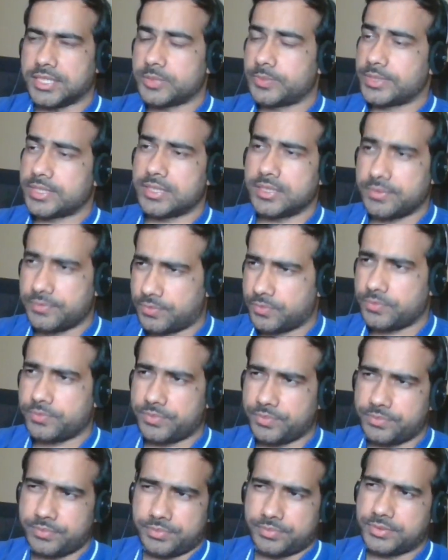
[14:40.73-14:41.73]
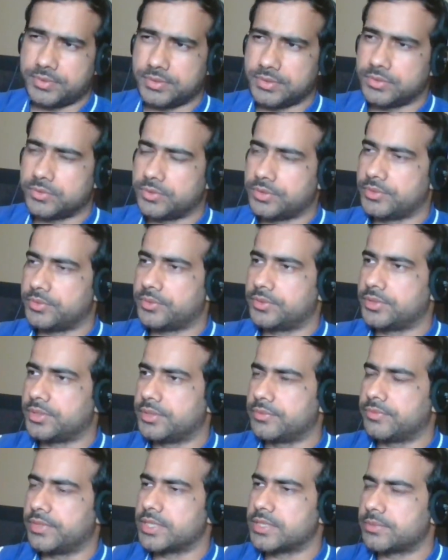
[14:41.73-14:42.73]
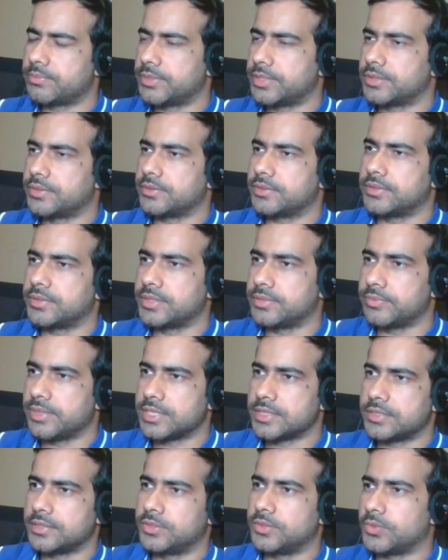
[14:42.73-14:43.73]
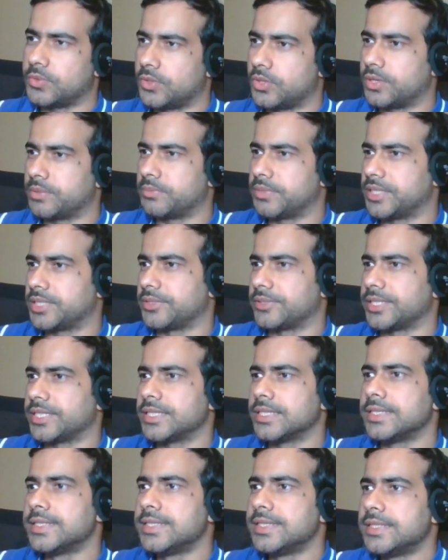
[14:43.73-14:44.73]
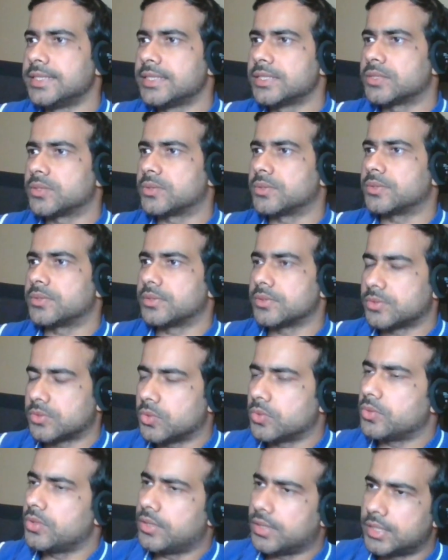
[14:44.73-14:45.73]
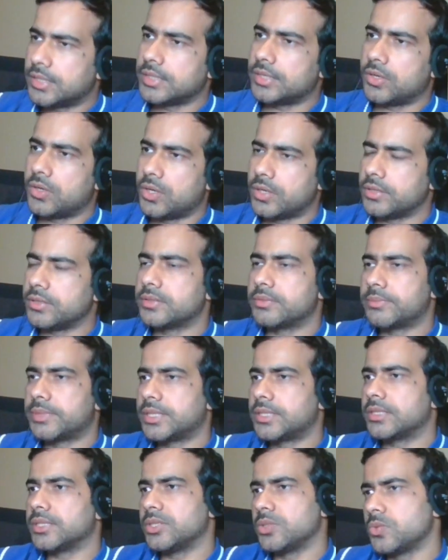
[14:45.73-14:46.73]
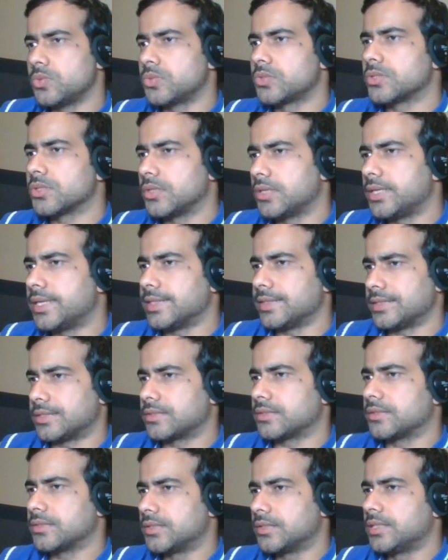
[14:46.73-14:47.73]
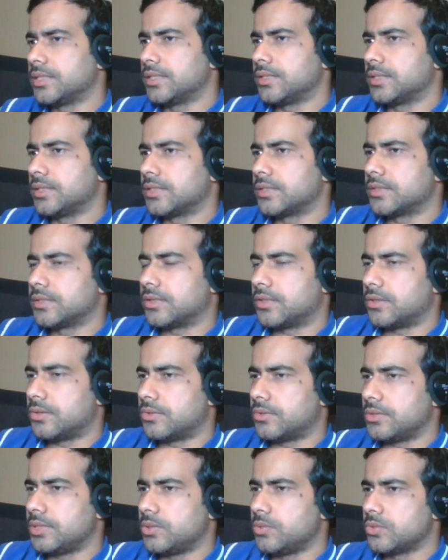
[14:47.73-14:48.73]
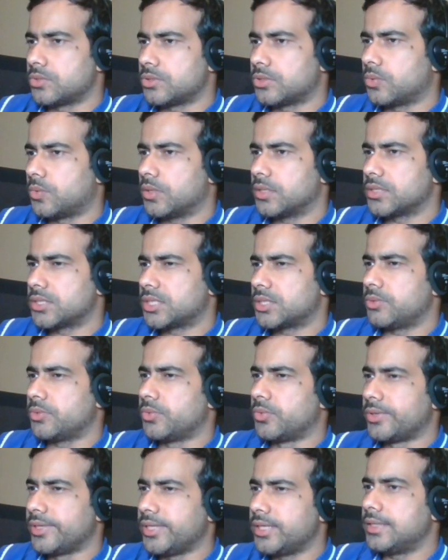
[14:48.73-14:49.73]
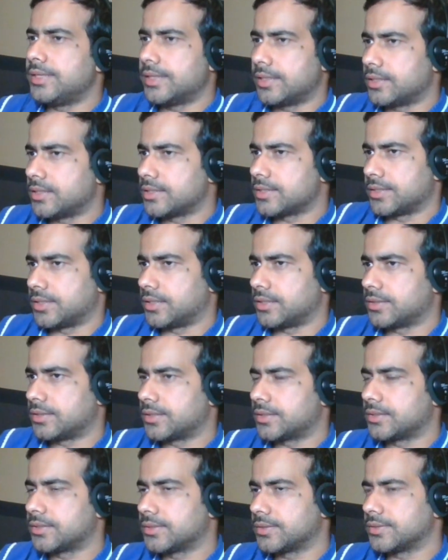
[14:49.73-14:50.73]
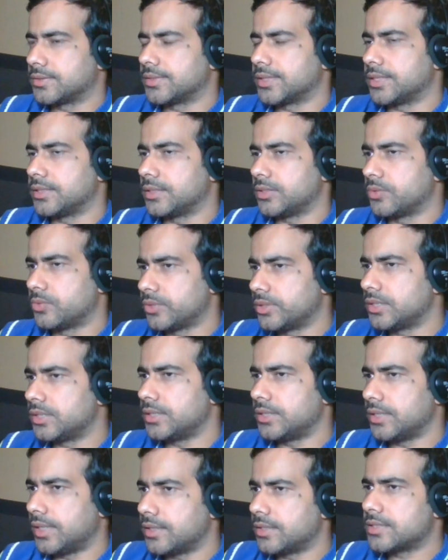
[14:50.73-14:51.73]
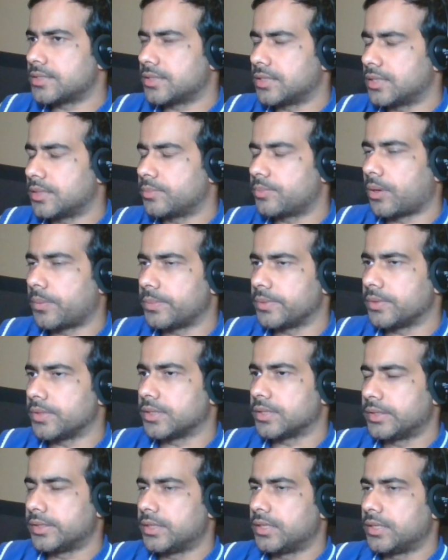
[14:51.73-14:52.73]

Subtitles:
Especially if, you know, your investing a lot of money, right? So learn a lot, but use less. Use the ones you really understand, right? You really understand properly.